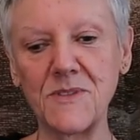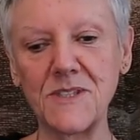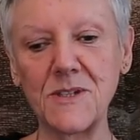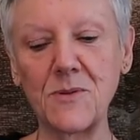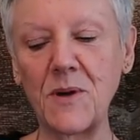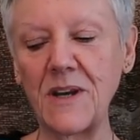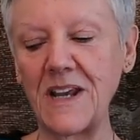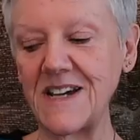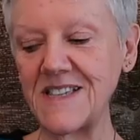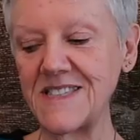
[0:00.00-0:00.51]
So
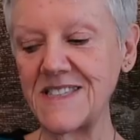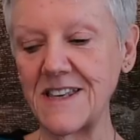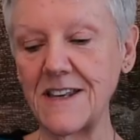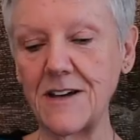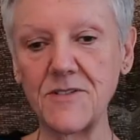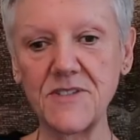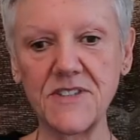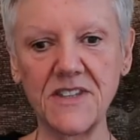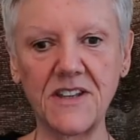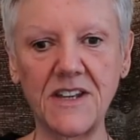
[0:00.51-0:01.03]
when I said I
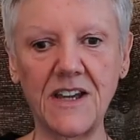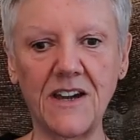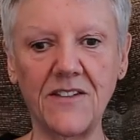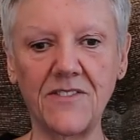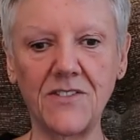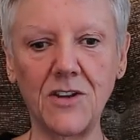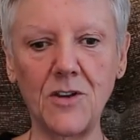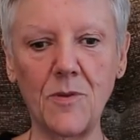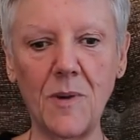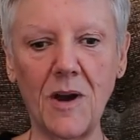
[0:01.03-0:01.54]
was going to have
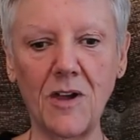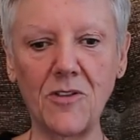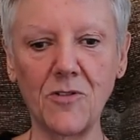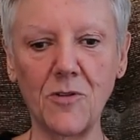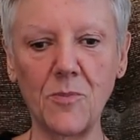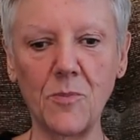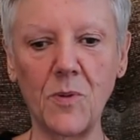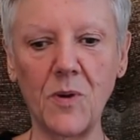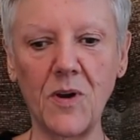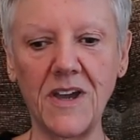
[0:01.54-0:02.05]
a new
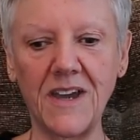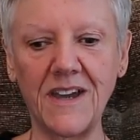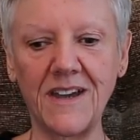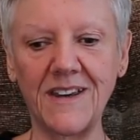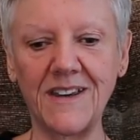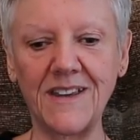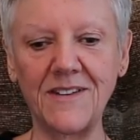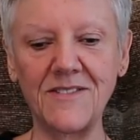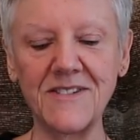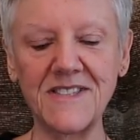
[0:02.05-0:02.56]
bathroom put
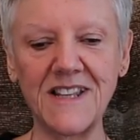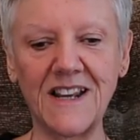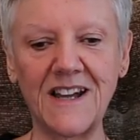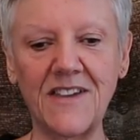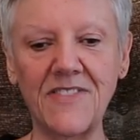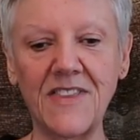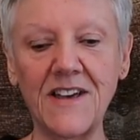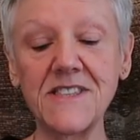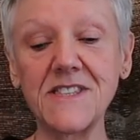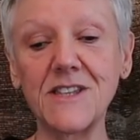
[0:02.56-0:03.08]
in, he was
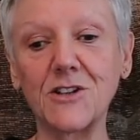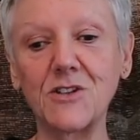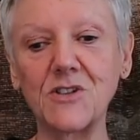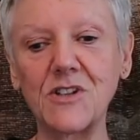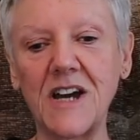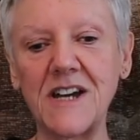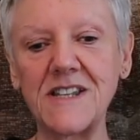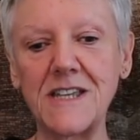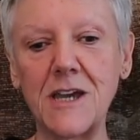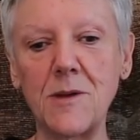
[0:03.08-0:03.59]
like, "That's a good
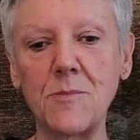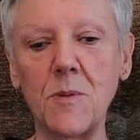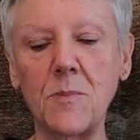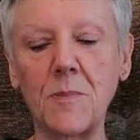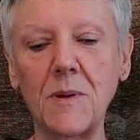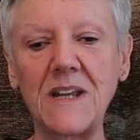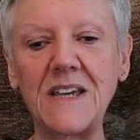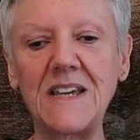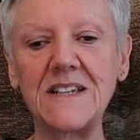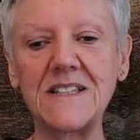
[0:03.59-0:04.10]
idea, but
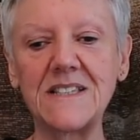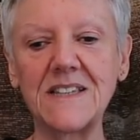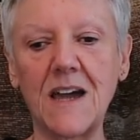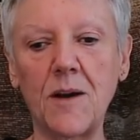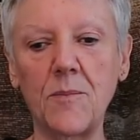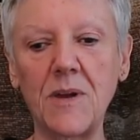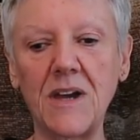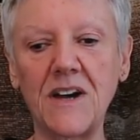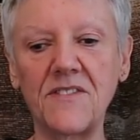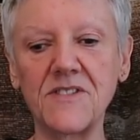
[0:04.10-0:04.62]
please
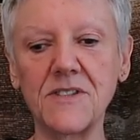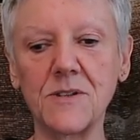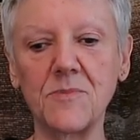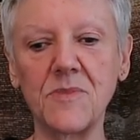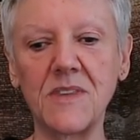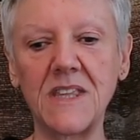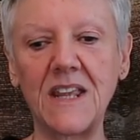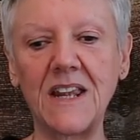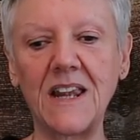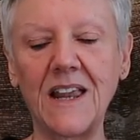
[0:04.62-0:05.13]
can we have
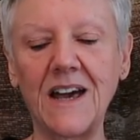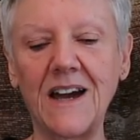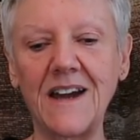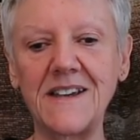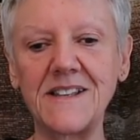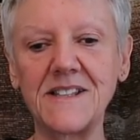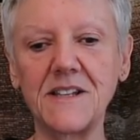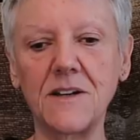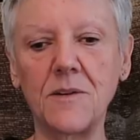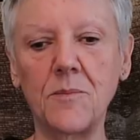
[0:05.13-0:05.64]
something
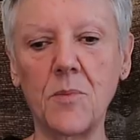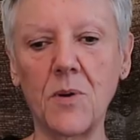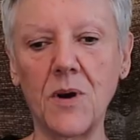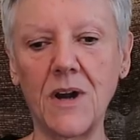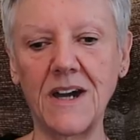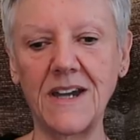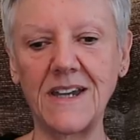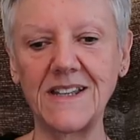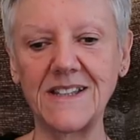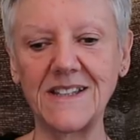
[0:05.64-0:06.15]
light and
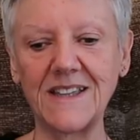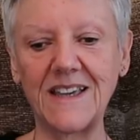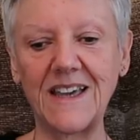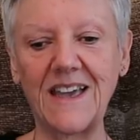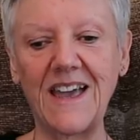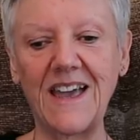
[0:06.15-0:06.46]
bright?"